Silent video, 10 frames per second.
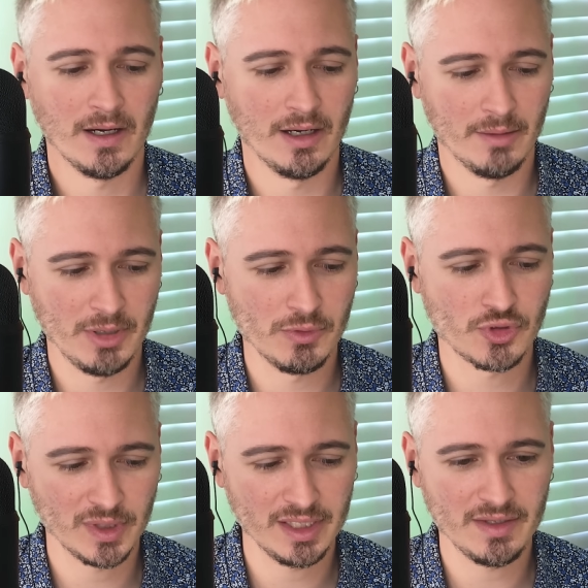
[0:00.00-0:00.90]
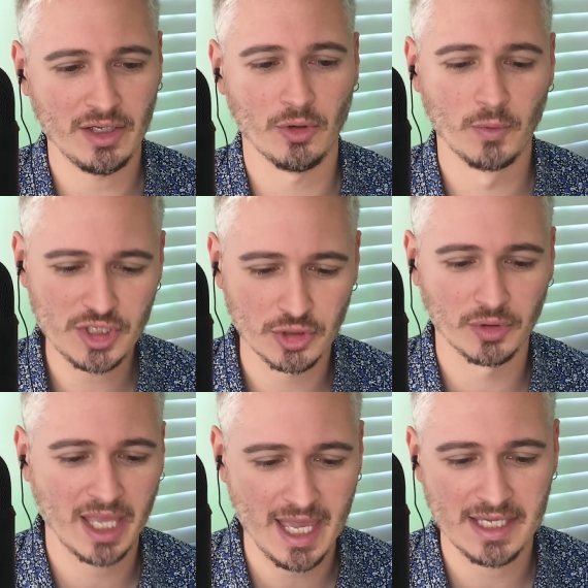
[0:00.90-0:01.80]
Um, it was really the
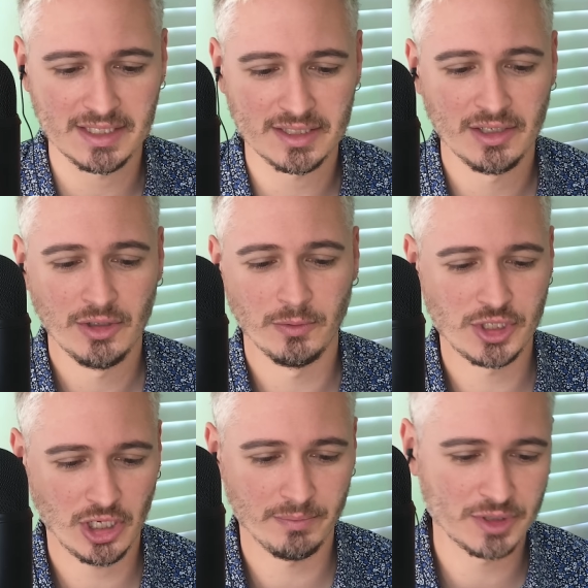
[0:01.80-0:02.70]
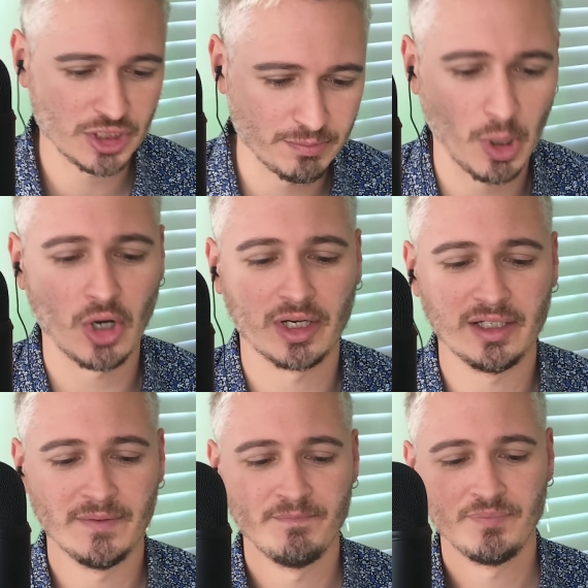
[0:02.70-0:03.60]
original case which helped
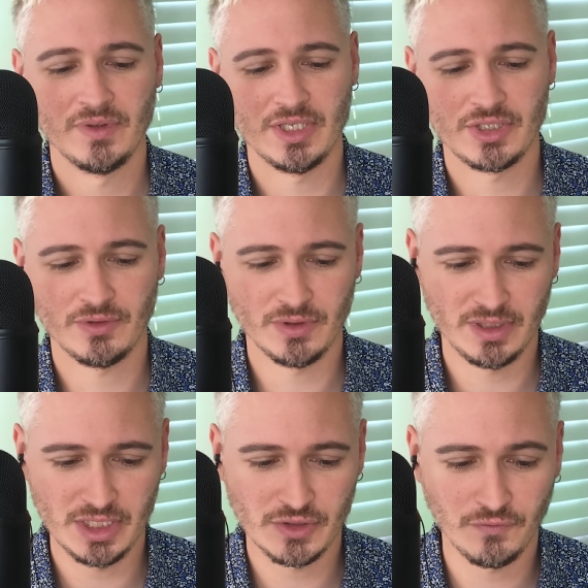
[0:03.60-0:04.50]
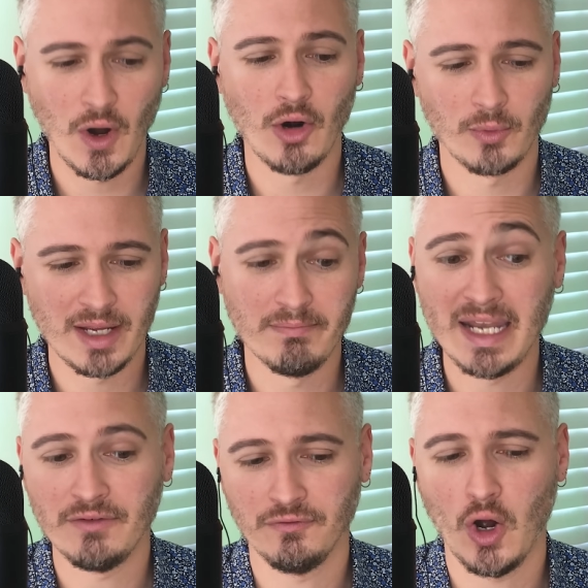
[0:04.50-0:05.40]
spark this these far right,
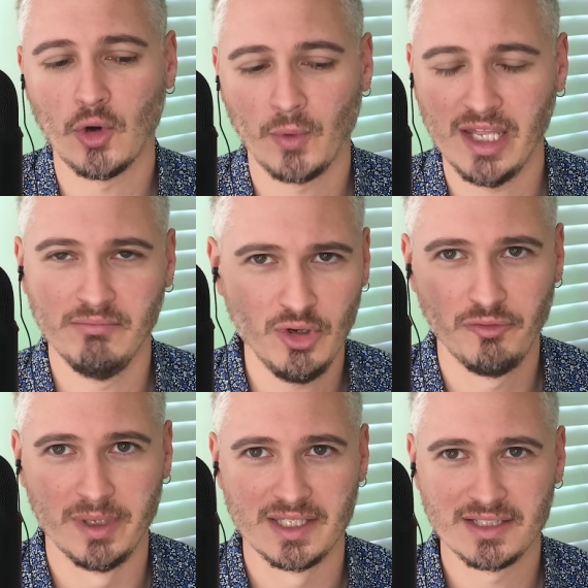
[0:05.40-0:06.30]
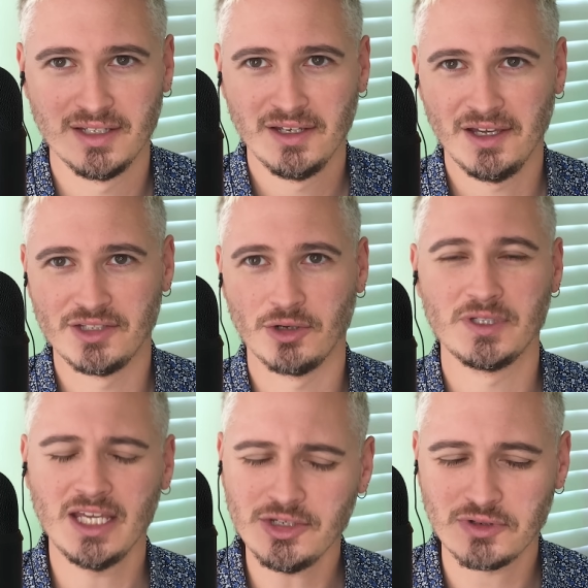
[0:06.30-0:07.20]
many far right movements. And so
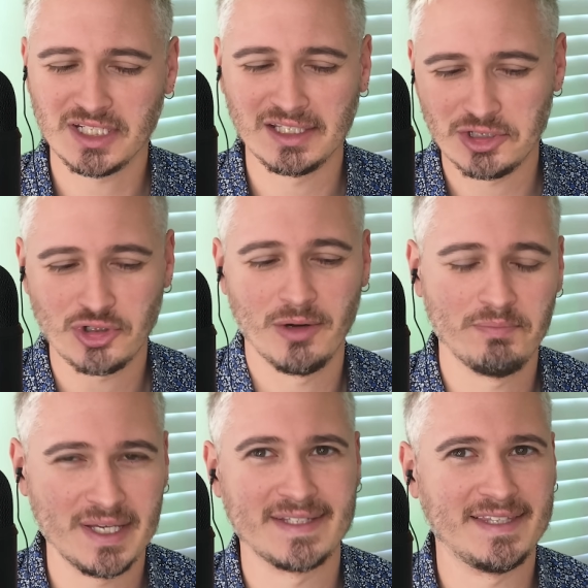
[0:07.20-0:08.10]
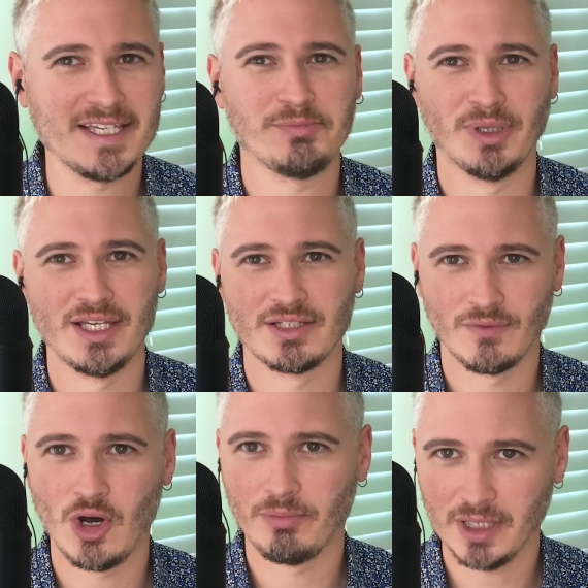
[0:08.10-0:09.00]
it's interesting that Trump picks this place
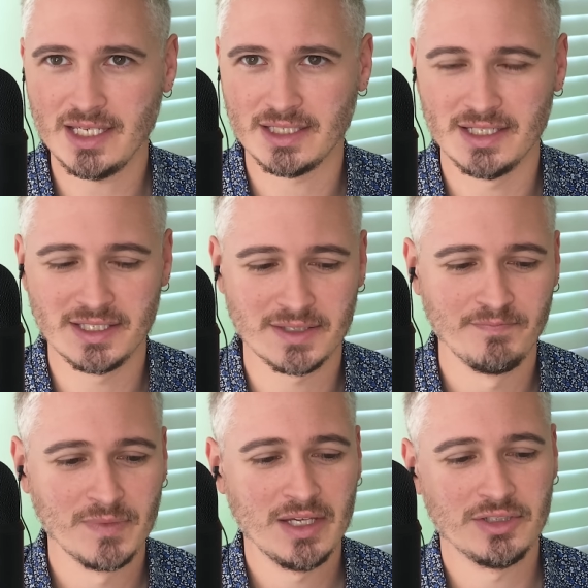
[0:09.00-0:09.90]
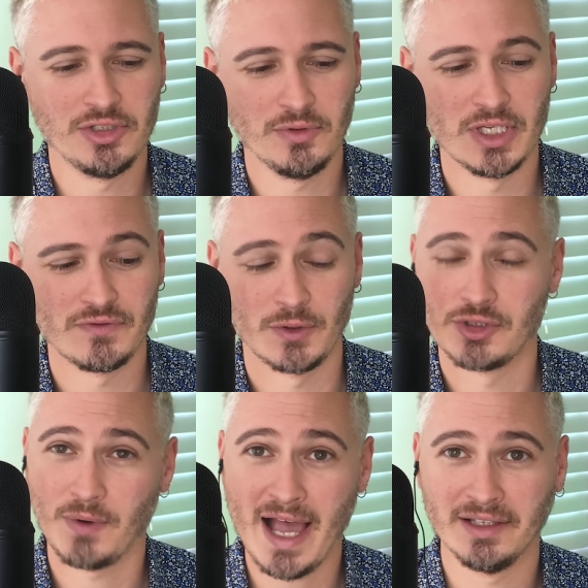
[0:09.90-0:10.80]
of all places to do his
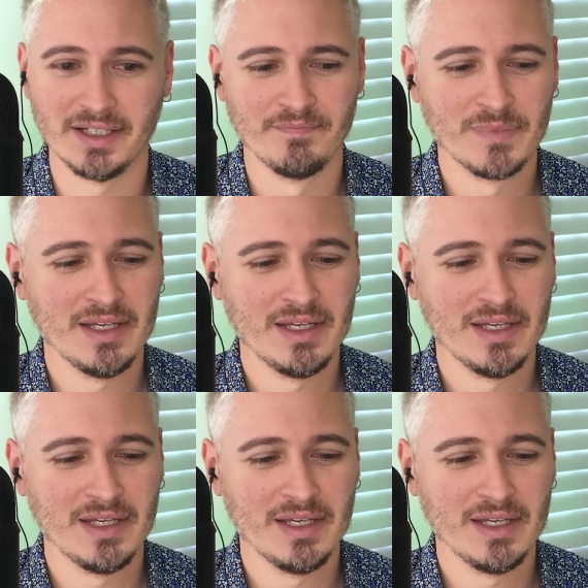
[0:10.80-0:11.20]
first rally.